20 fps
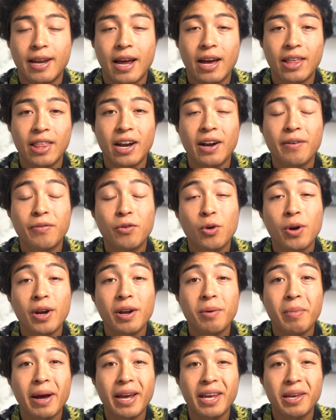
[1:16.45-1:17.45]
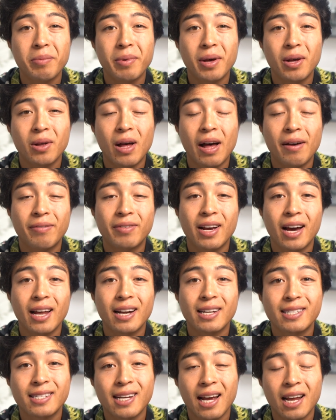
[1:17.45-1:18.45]
Now that I've created my email, I've got
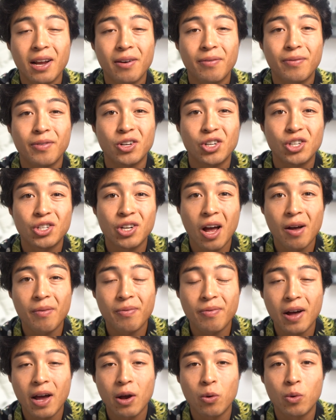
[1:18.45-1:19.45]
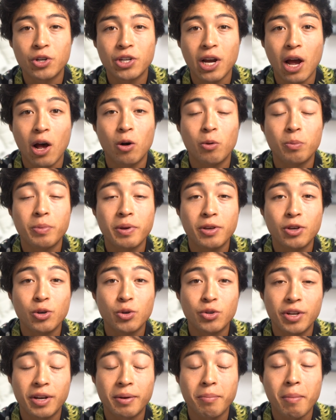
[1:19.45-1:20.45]
to sign up for Shopify, which I'll be
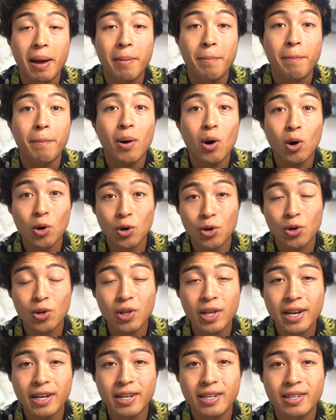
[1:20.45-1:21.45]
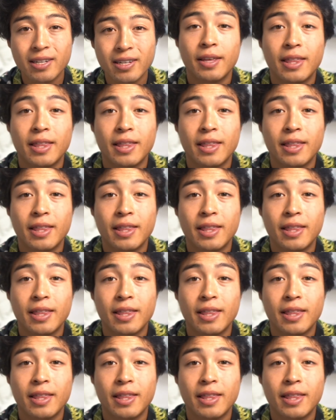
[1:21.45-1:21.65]
using my partner link.